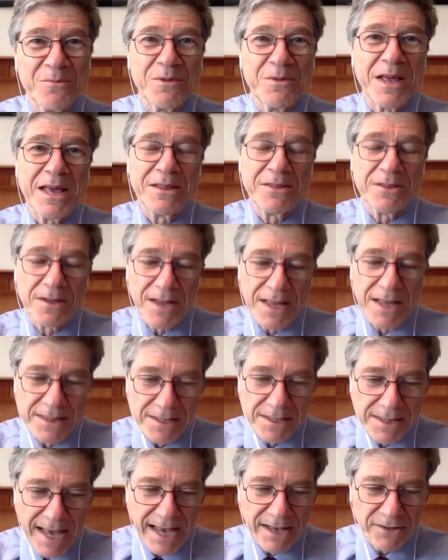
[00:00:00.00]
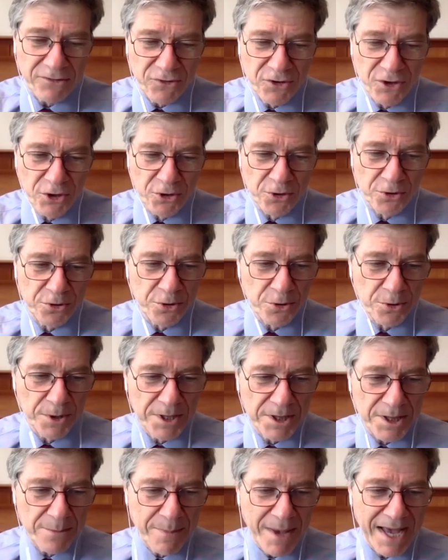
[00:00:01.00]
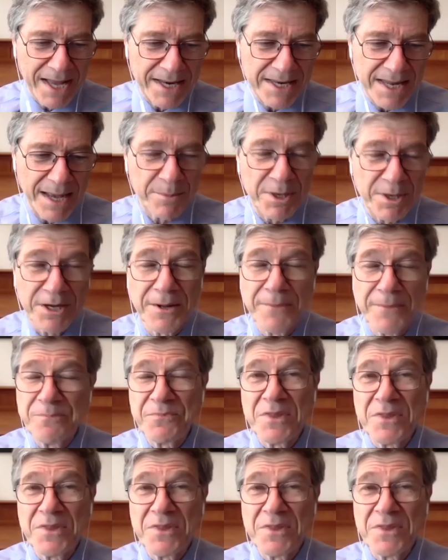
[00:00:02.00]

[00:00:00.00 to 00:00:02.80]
In the last year during the pandemic,